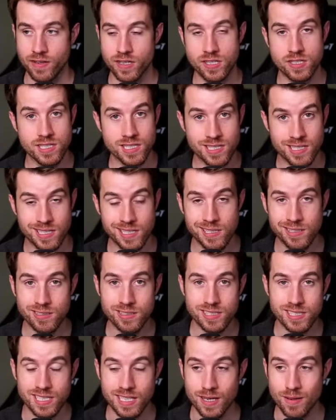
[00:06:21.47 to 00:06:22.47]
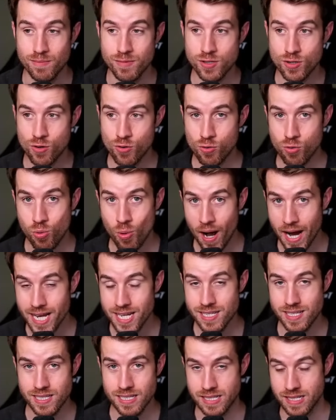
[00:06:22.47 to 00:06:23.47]
Still seems
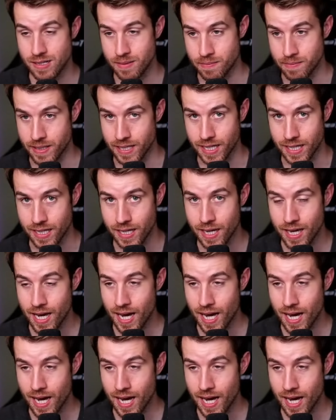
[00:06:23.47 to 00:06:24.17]
crazy to me.